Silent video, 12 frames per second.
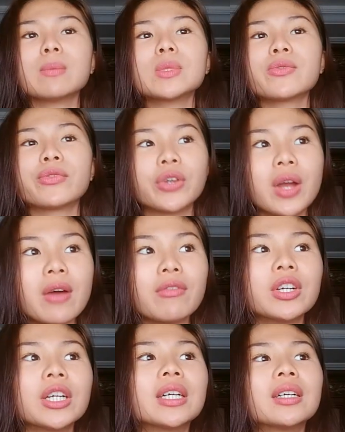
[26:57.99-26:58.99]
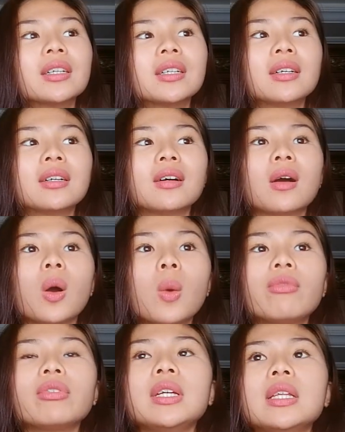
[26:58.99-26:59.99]
these times forever.
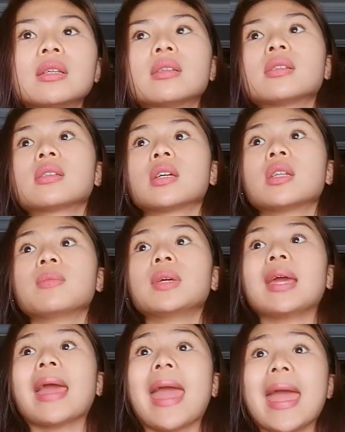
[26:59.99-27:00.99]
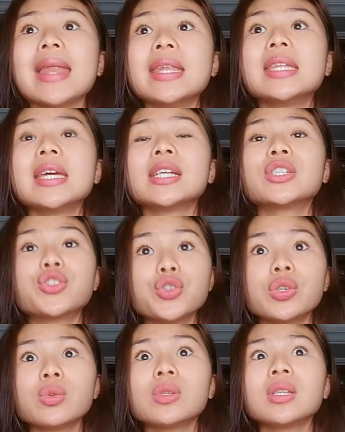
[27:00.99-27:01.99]
Hopefully this is gonna be
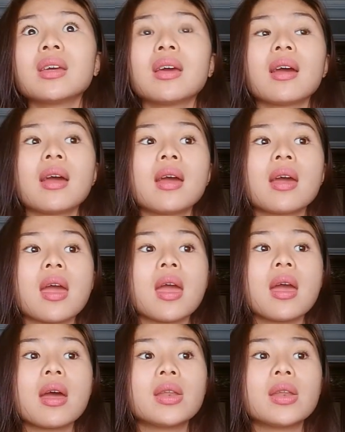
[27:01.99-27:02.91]
ending soon,